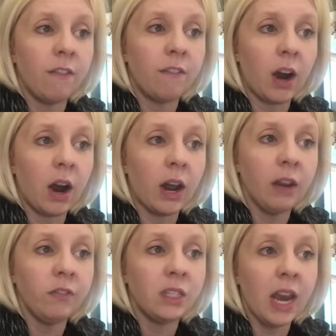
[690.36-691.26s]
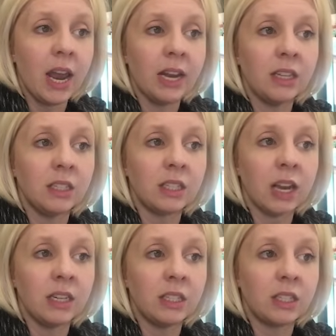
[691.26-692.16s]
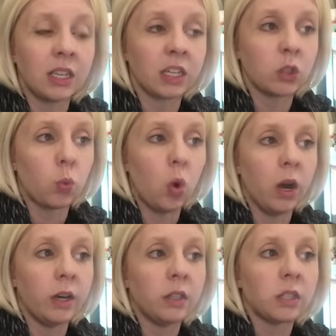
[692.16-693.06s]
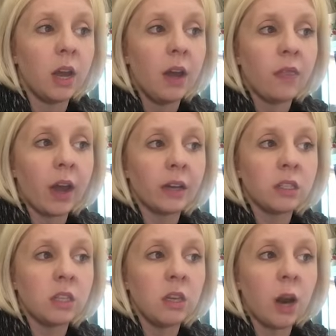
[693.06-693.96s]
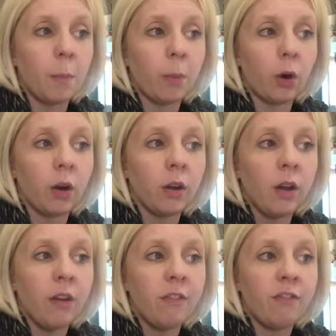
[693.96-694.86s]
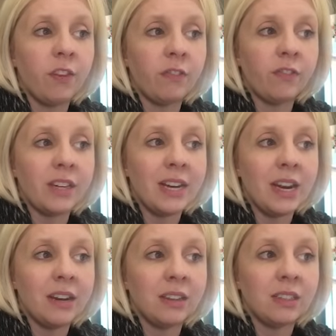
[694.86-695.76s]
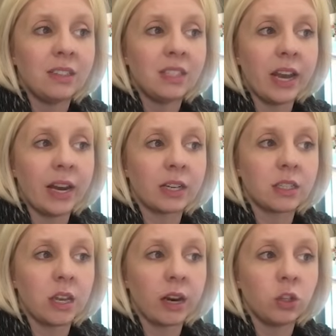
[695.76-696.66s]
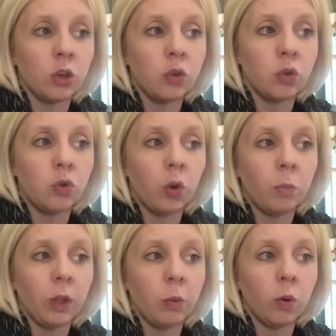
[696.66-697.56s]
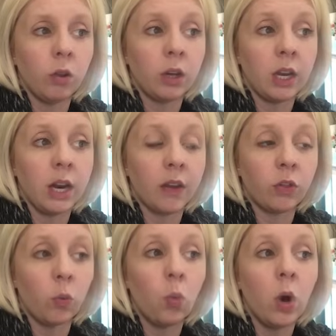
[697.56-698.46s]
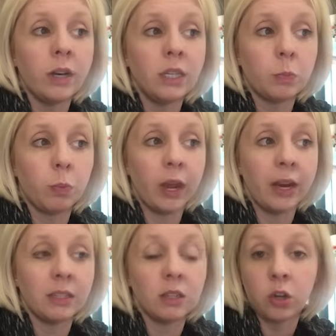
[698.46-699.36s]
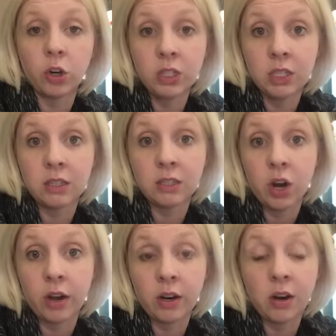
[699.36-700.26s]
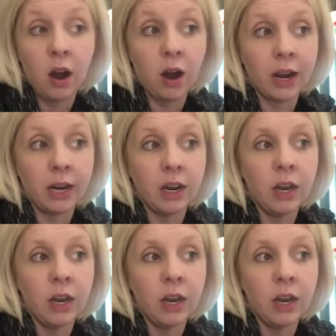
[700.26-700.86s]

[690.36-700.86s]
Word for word: 5 tens and 6 ones. That's the number 56. And I told you, normally we're looking at the ones place. As long as it's not a 9,